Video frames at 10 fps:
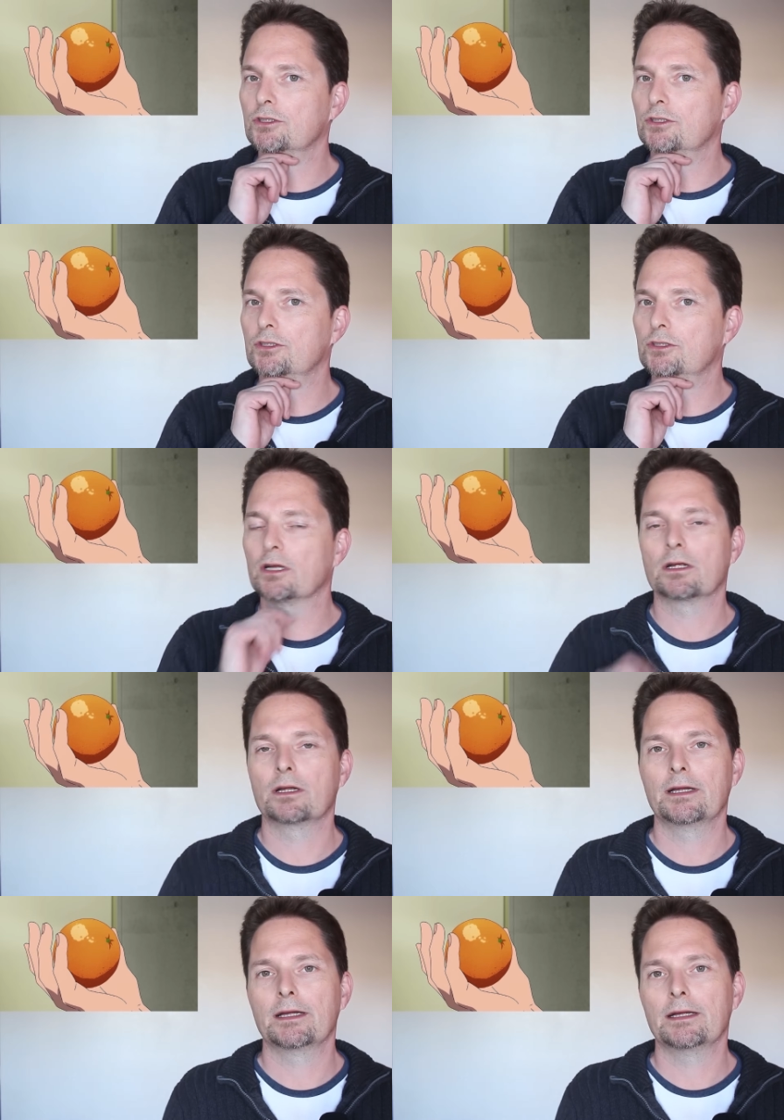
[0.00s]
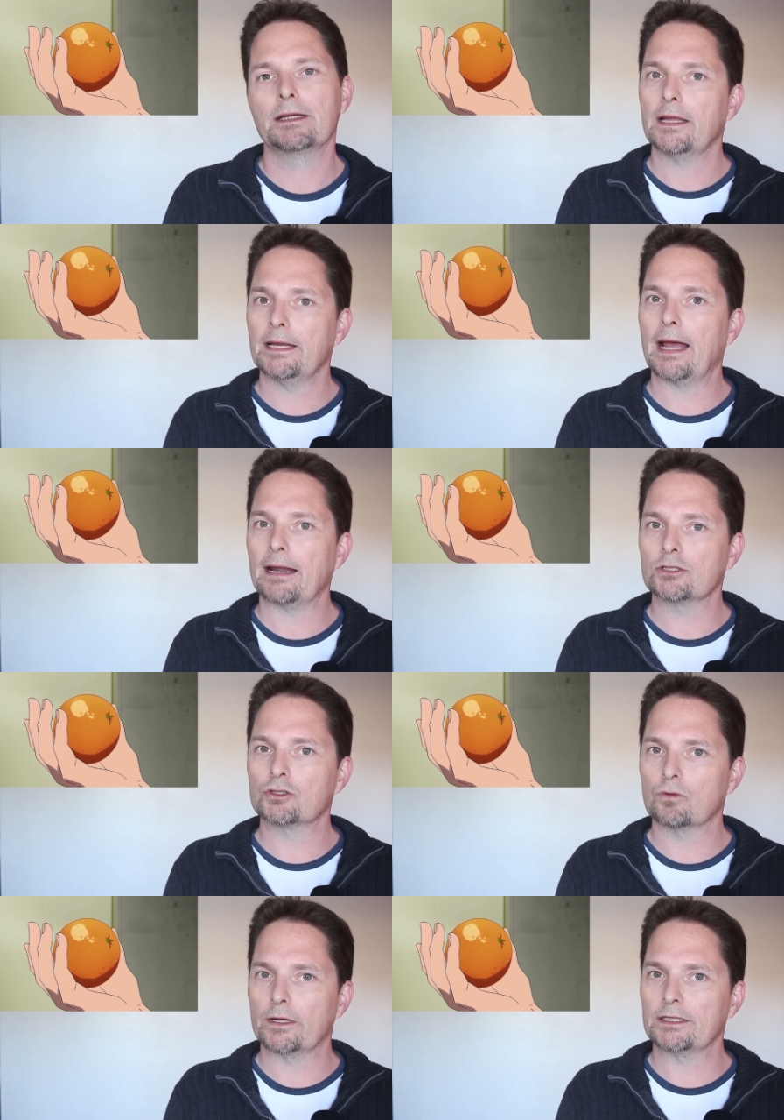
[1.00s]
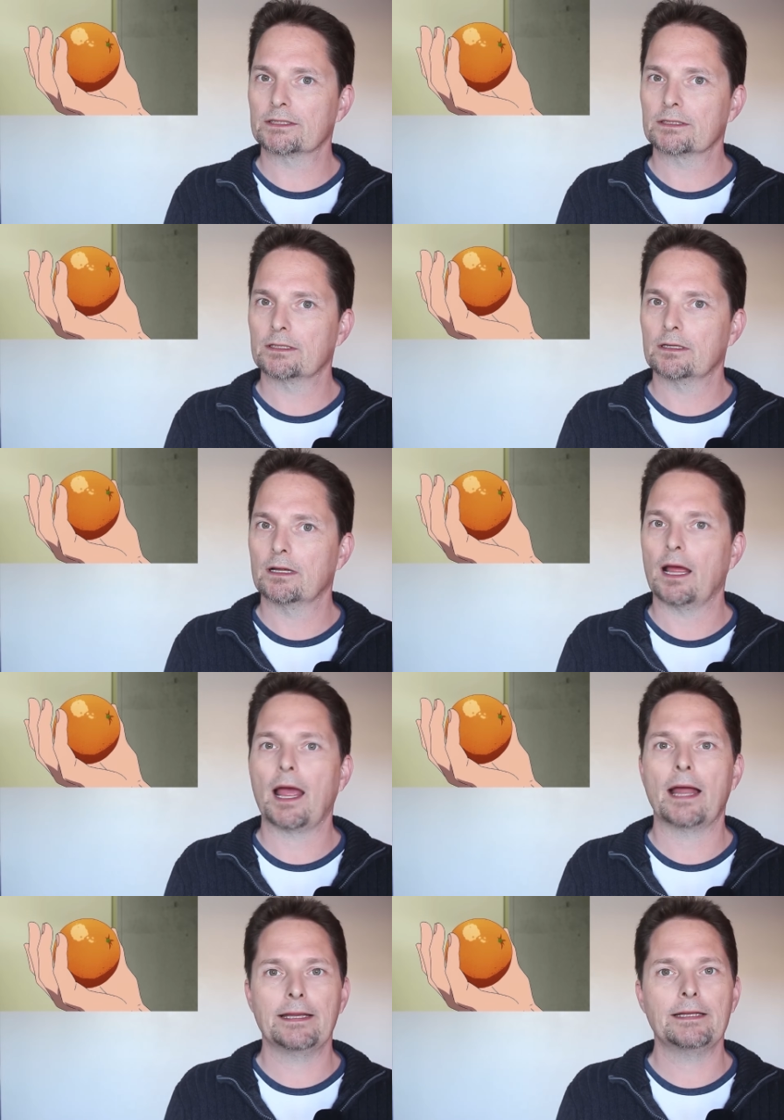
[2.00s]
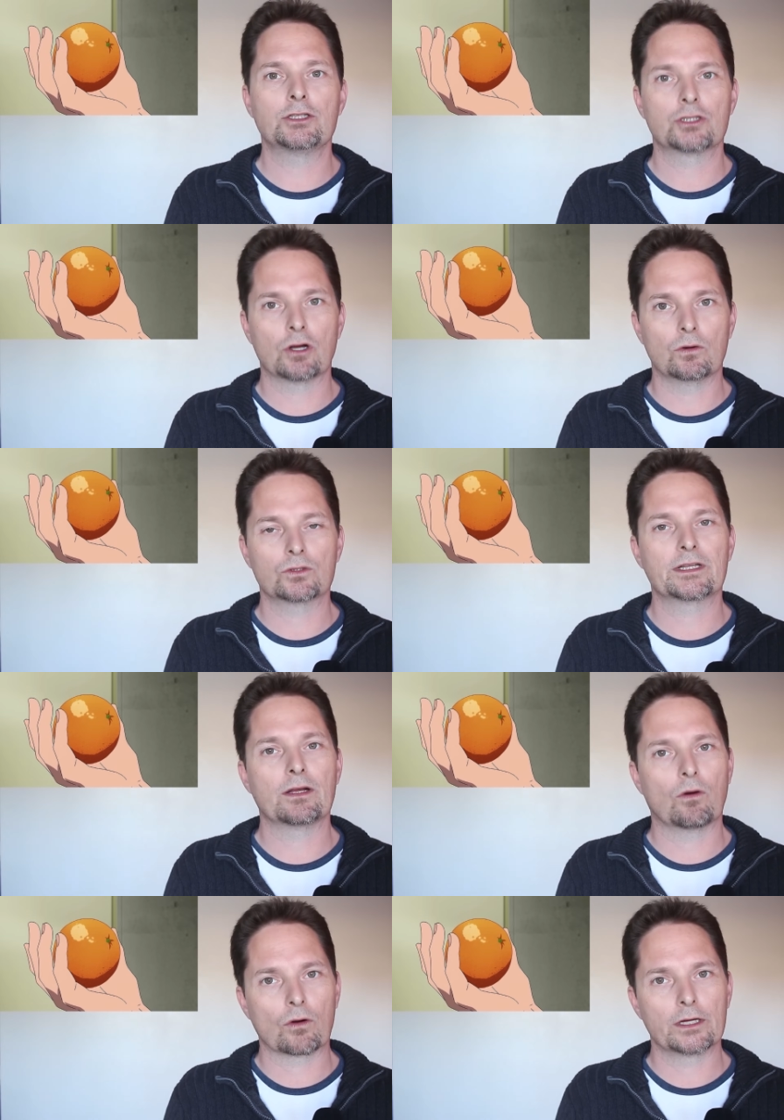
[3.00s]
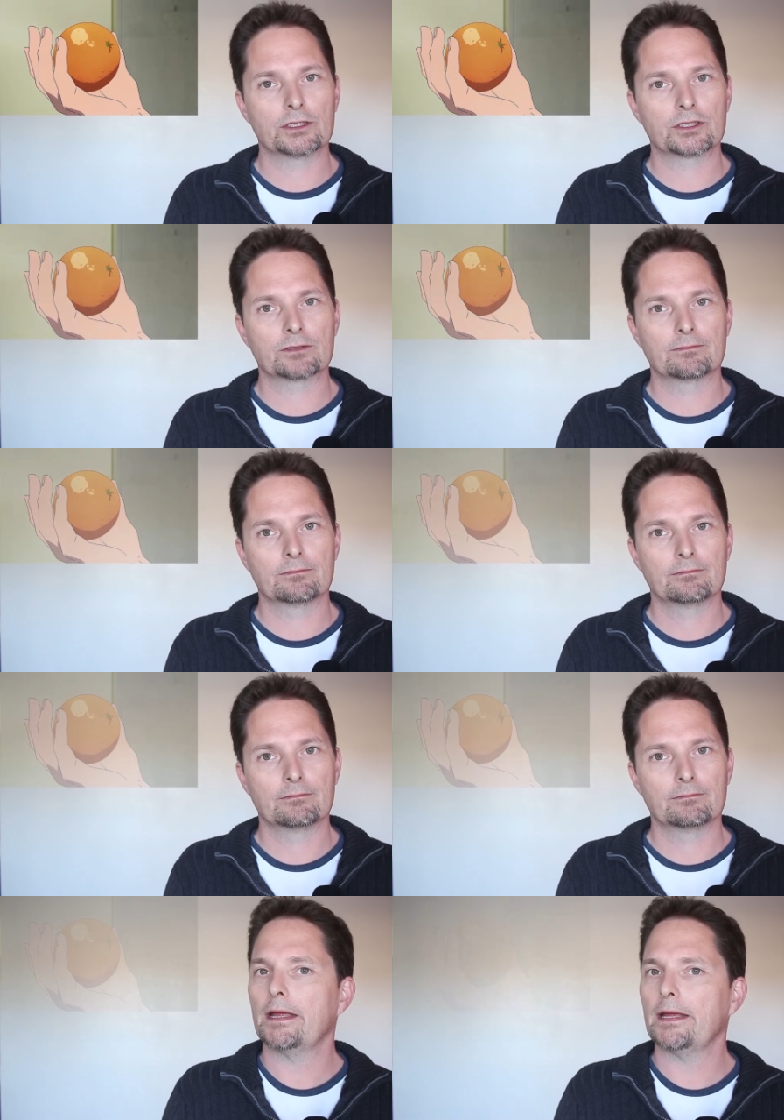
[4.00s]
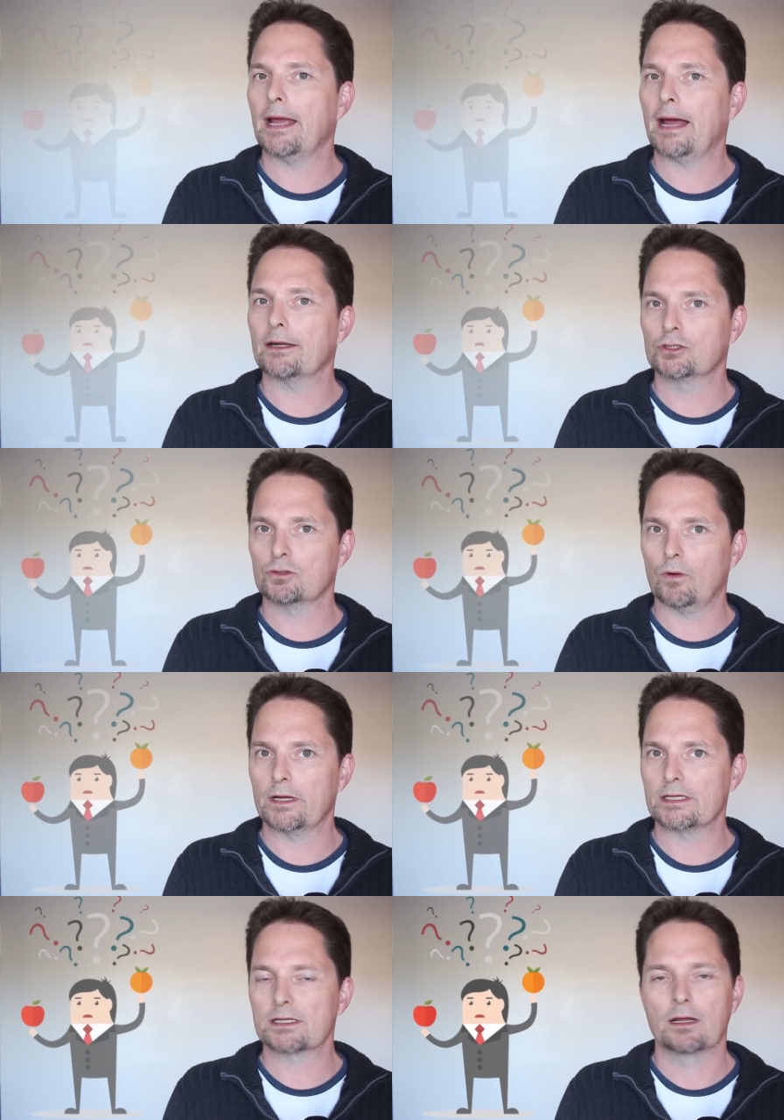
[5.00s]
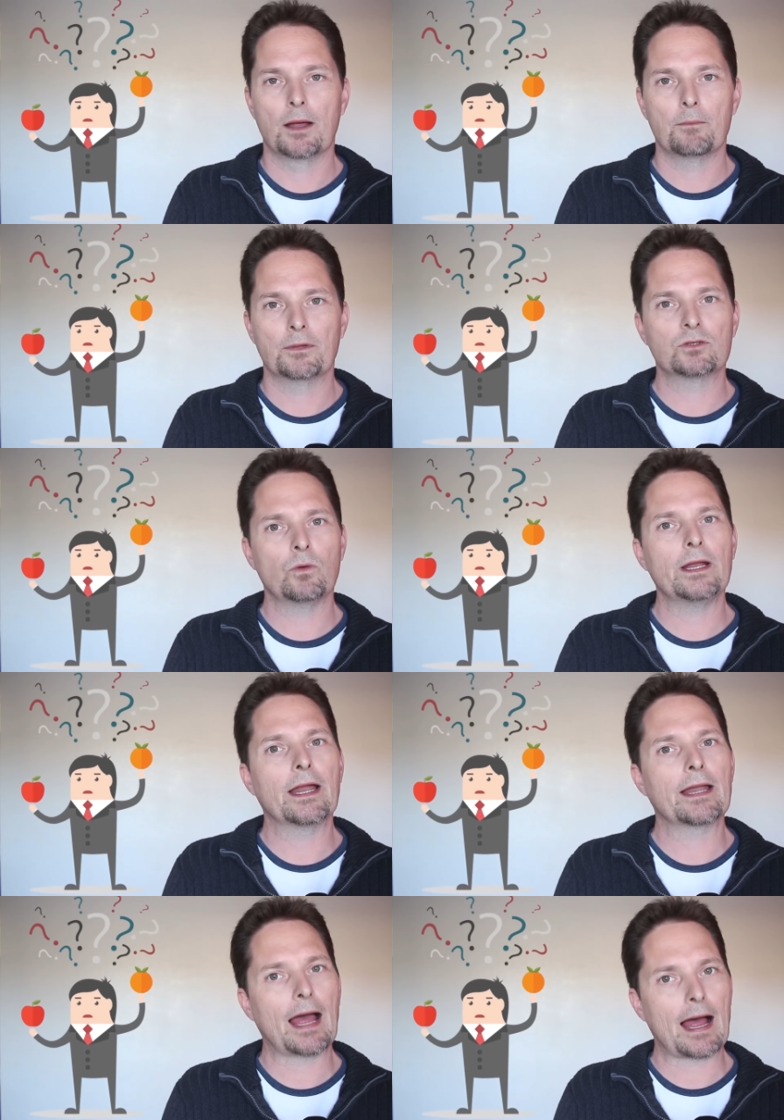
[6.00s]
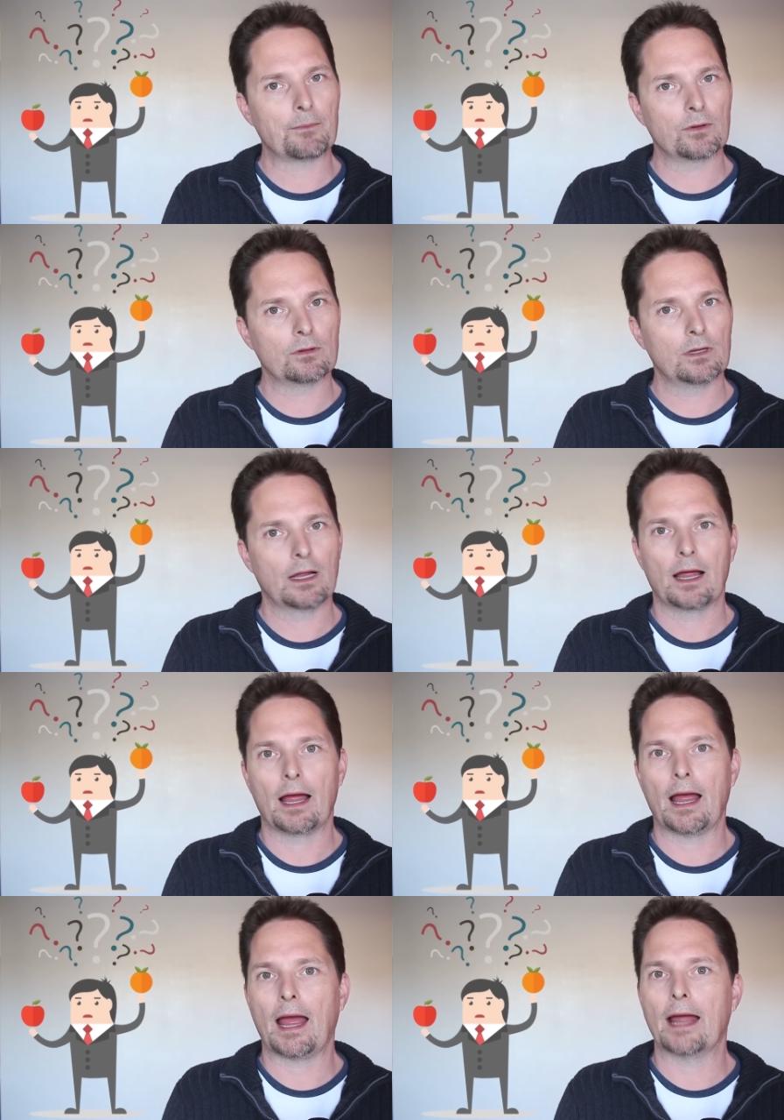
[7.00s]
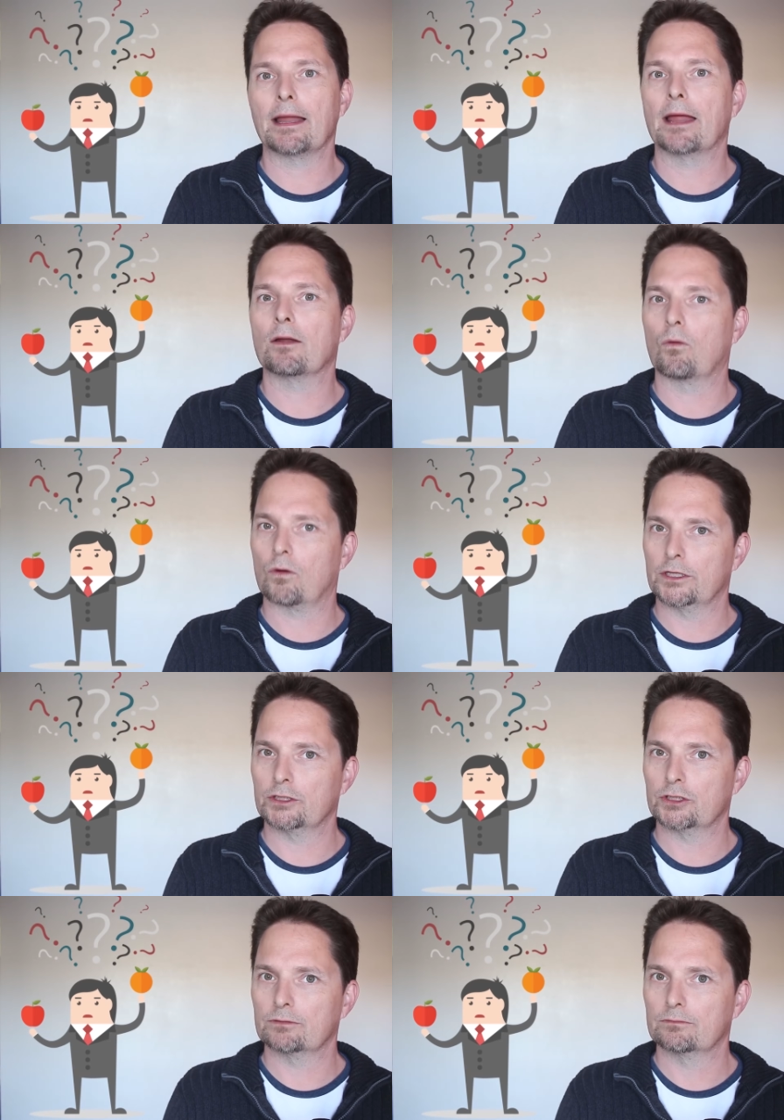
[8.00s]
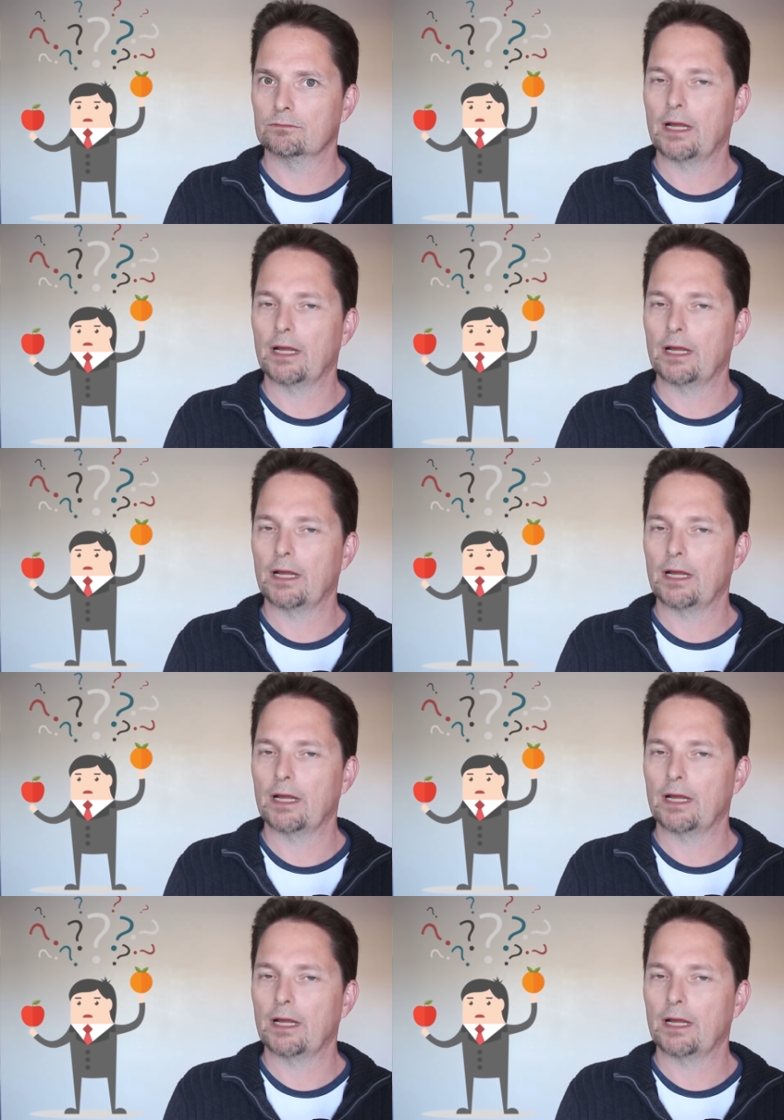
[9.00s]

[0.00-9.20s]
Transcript: Z. He had a choice, and he chose the orange. He had a choice between an apple and an orange